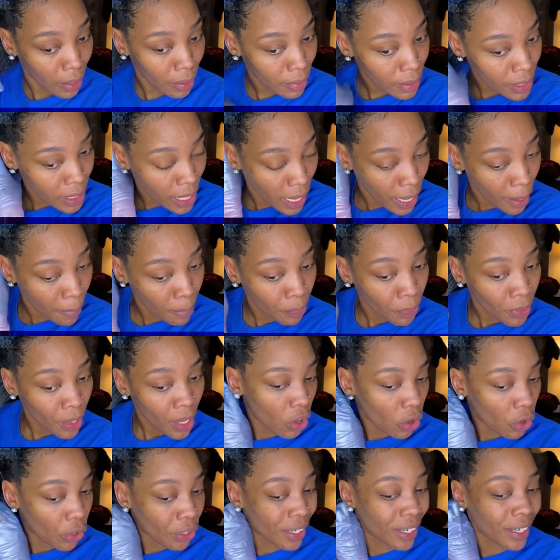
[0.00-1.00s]
time.
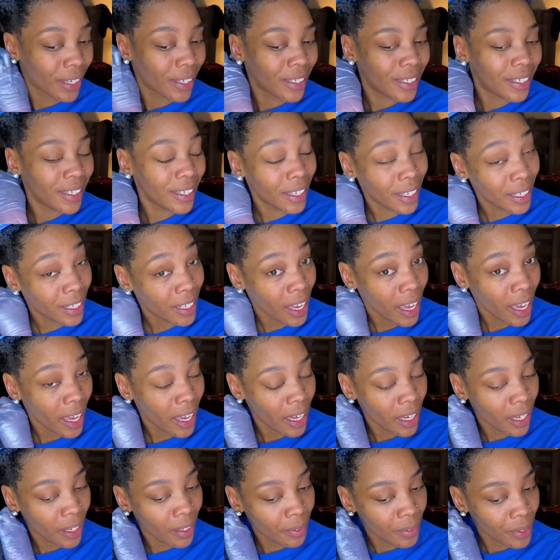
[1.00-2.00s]
On a good
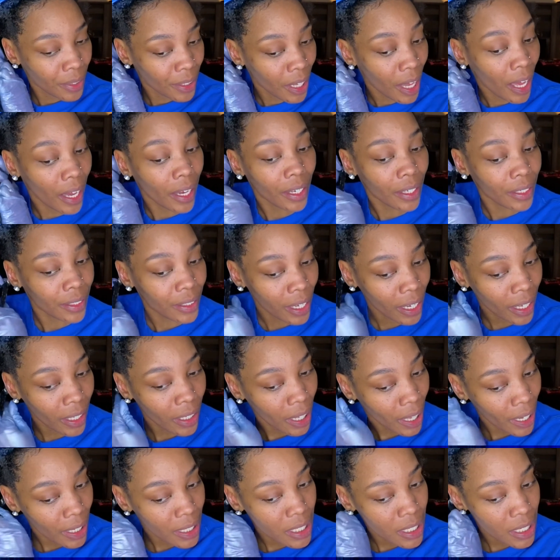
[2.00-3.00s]
day, like a day
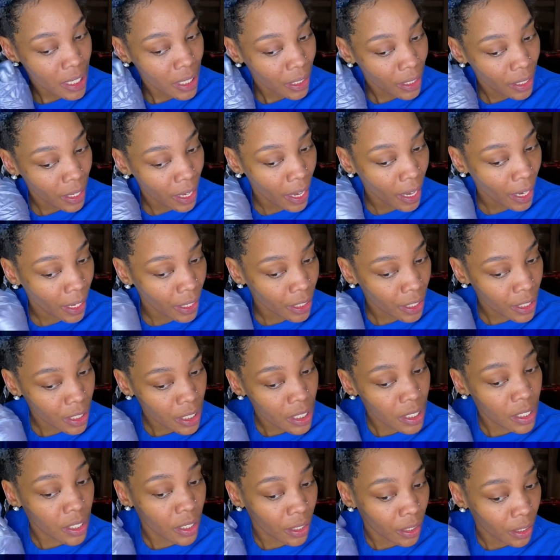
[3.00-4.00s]
like today, this
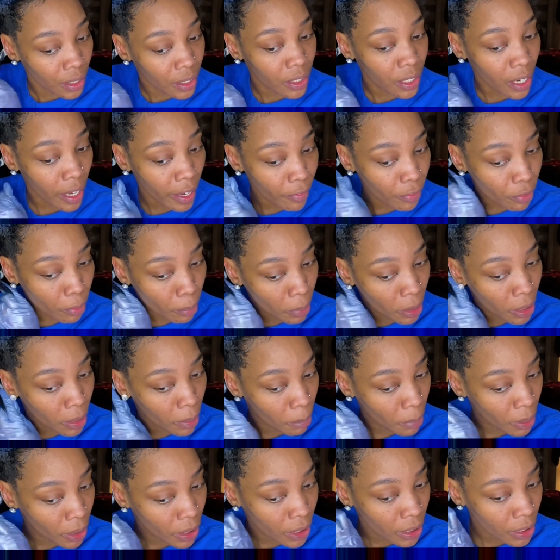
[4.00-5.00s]
is a good day for me
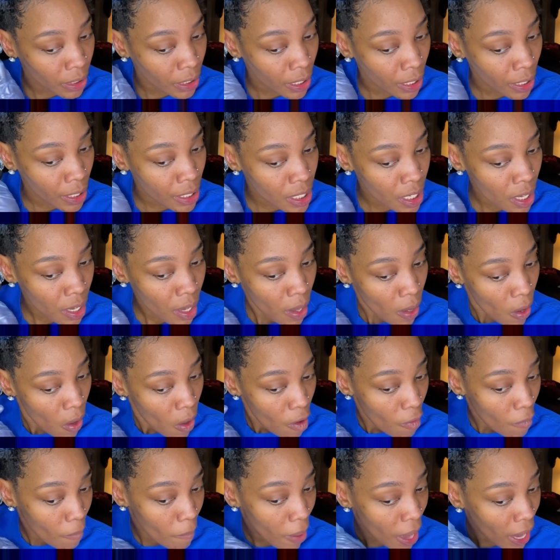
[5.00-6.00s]
because
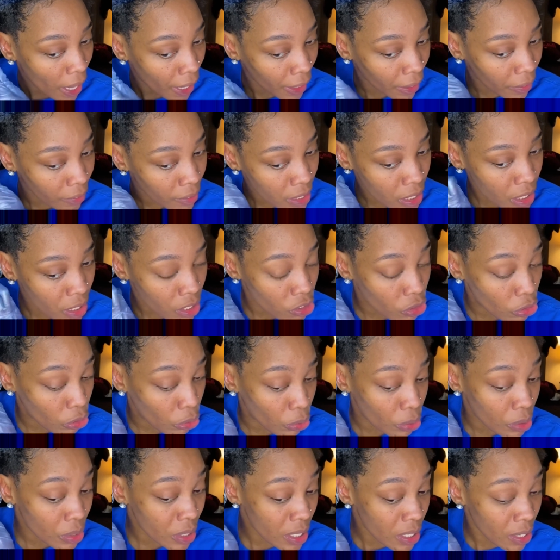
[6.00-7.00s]
my hair is
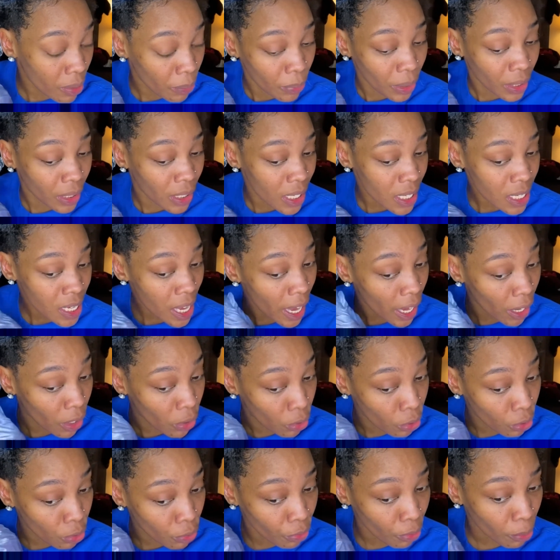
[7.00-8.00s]
still somewhat
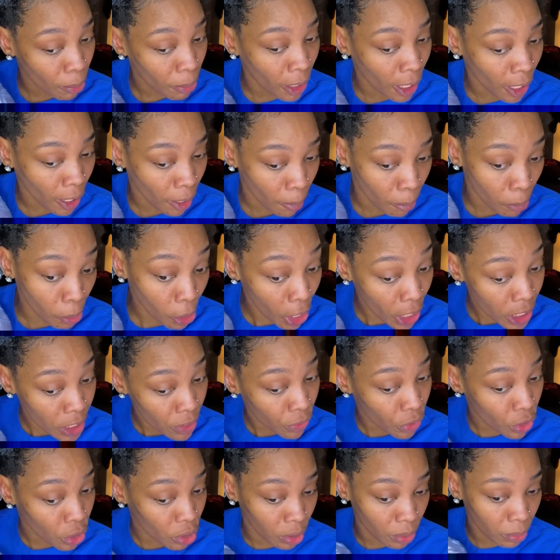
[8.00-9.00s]
detangled from being in braids
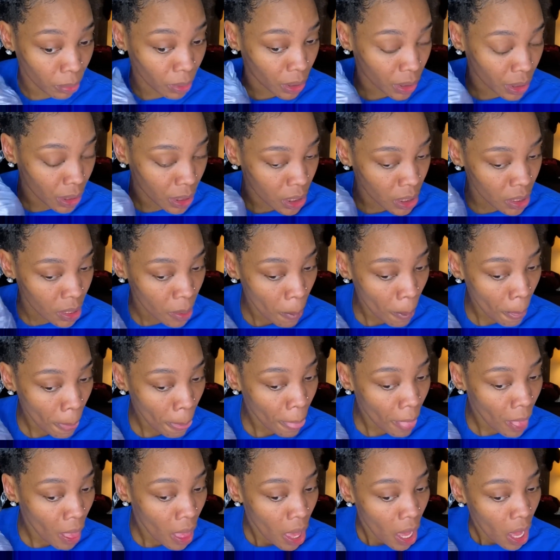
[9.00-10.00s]
for 3 weeks.
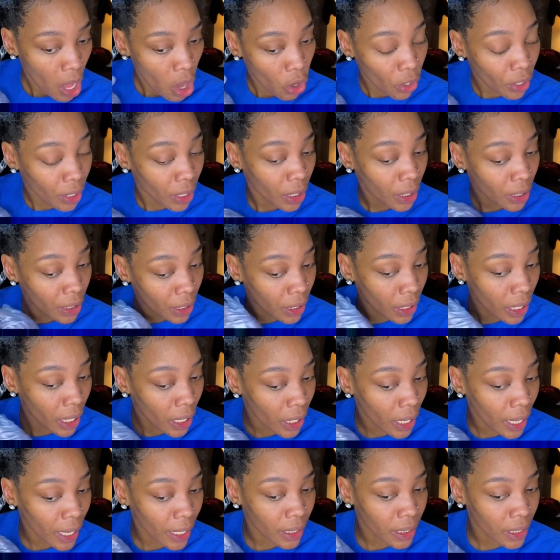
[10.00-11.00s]
On a good day
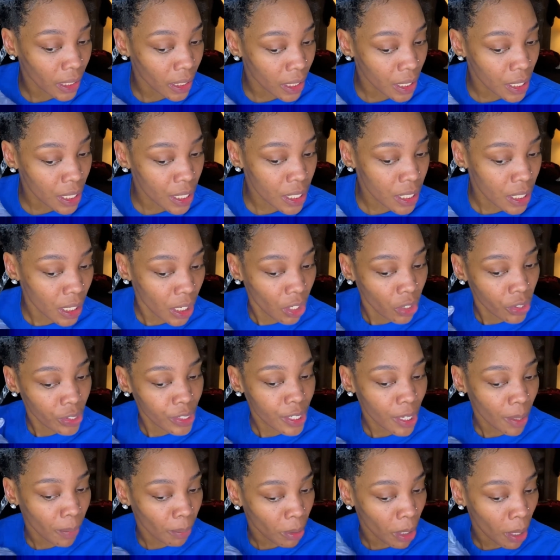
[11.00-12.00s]
like this, it'll
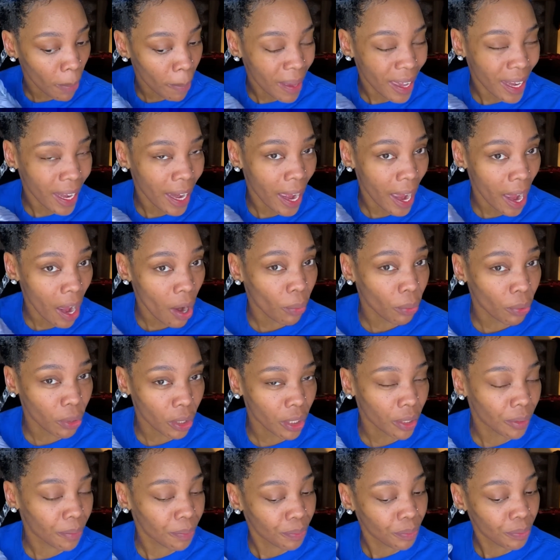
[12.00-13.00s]
take me about an
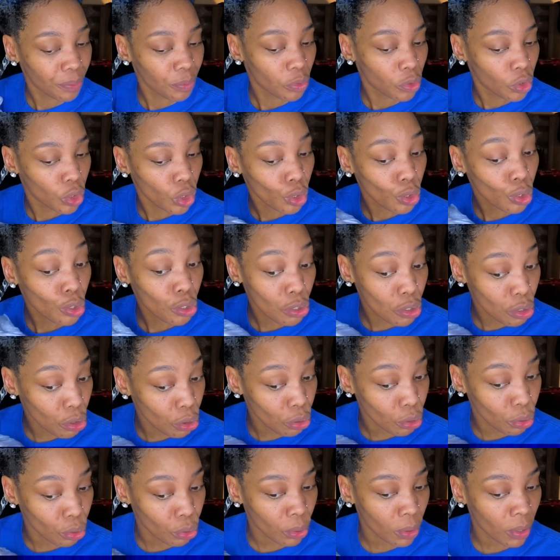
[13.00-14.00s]
hour
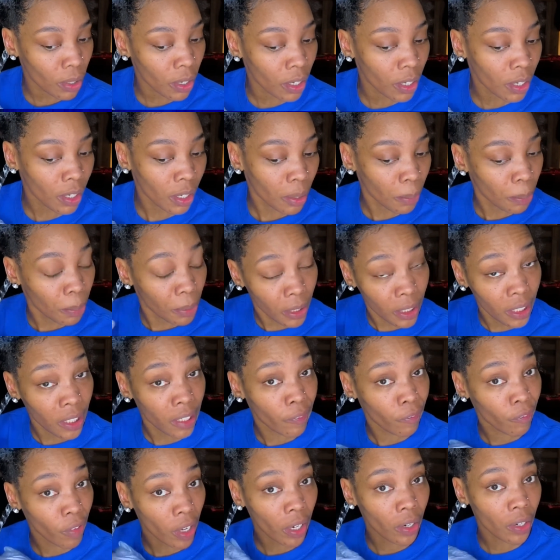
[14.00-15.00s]
to completely
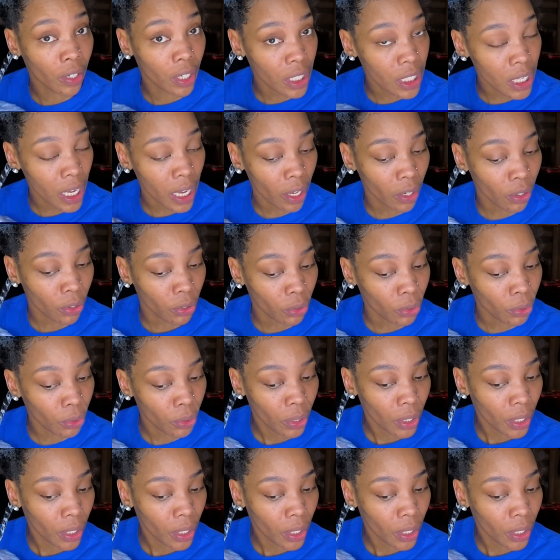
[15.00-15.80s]
finger detangle